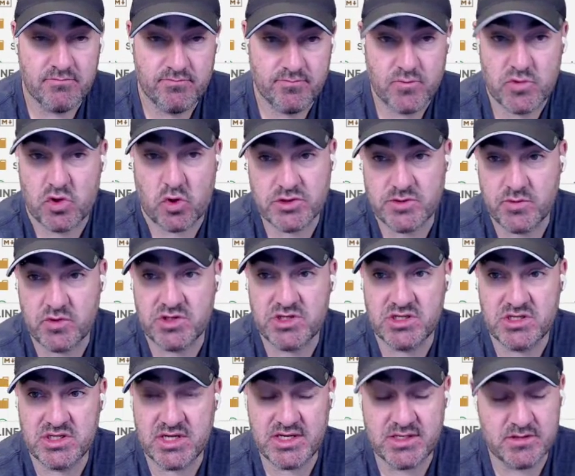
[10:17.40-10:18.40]

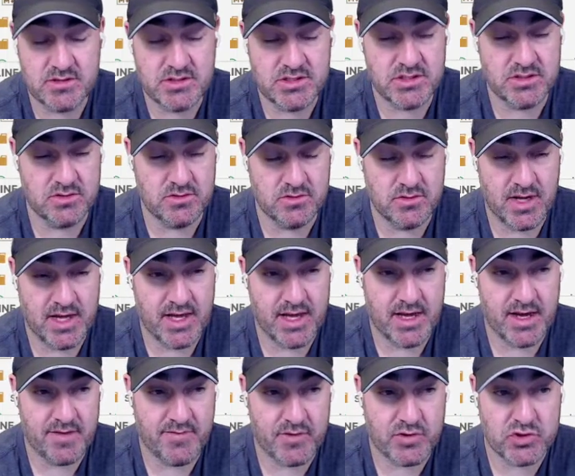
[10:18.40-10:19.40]
contributions into
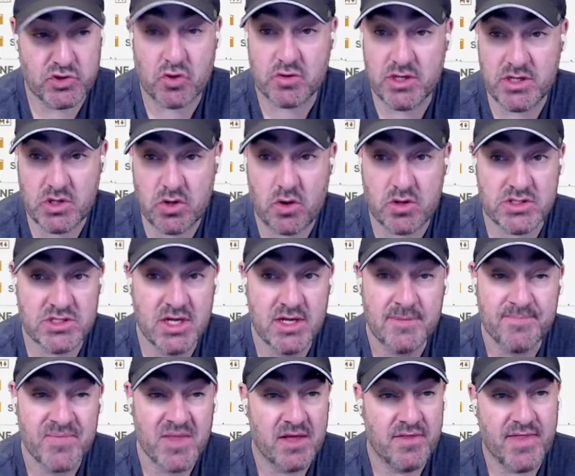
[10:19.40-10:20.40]
the Chocolatey docs,
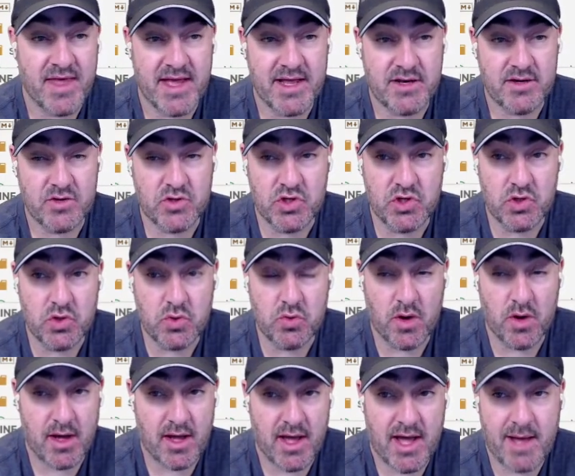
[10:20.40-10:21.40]
then you
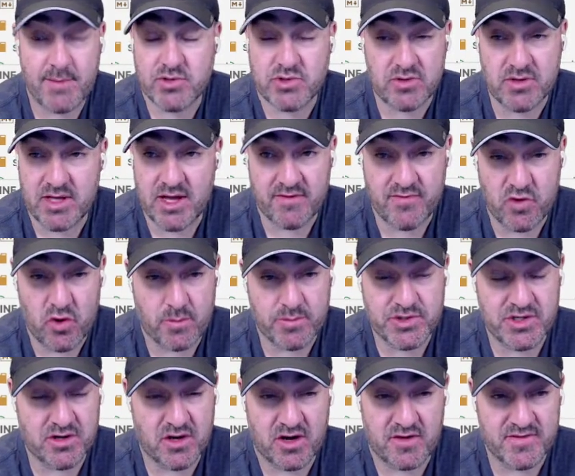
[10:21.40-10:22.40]
absolutely have the
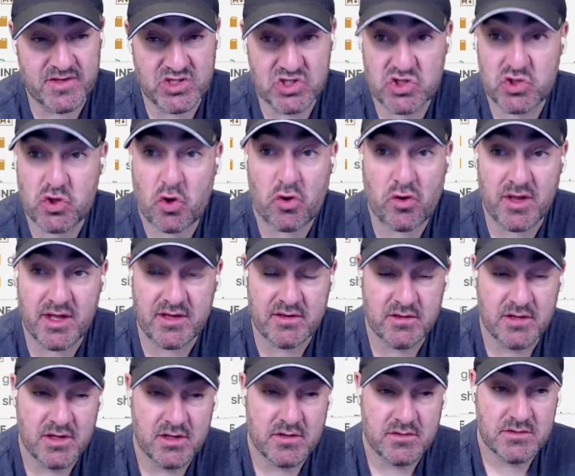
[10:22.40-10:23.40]
option of installing
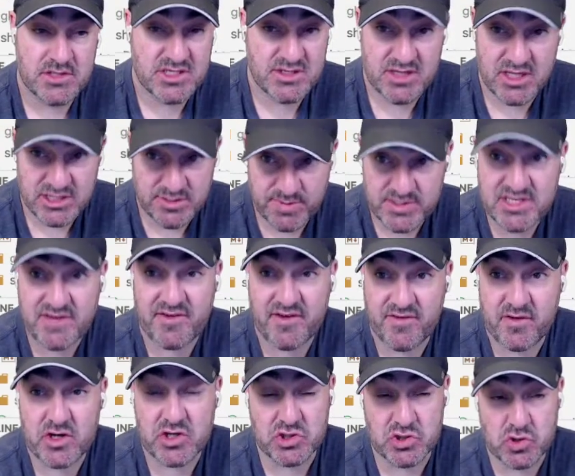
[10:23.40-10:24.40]
the specific
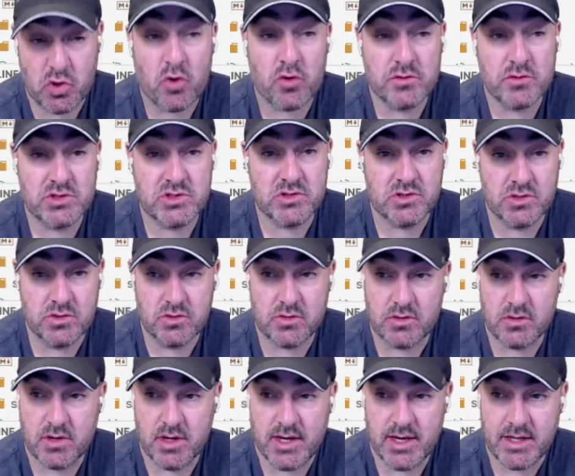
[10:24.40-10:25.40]
version onto
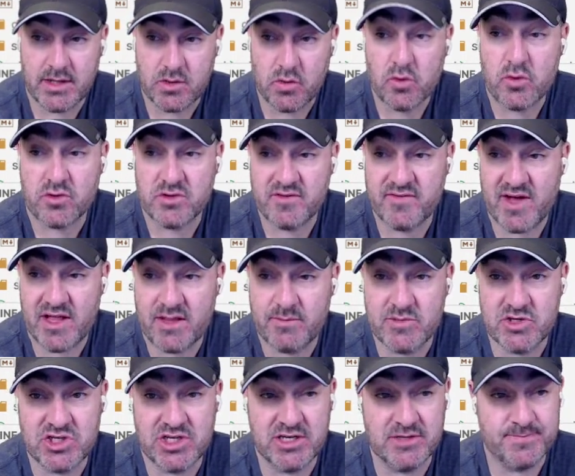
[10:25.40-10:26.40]
your local development
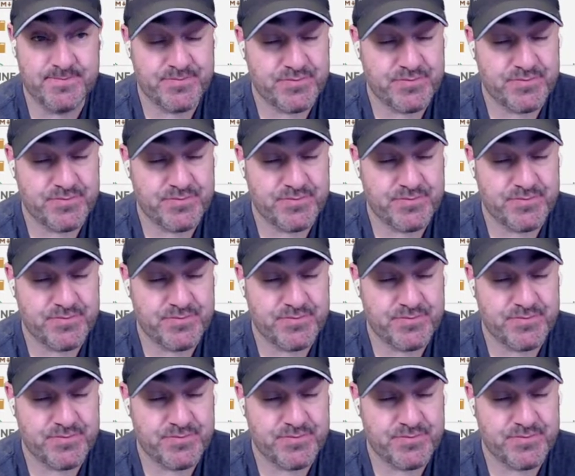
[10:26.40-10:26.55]
machine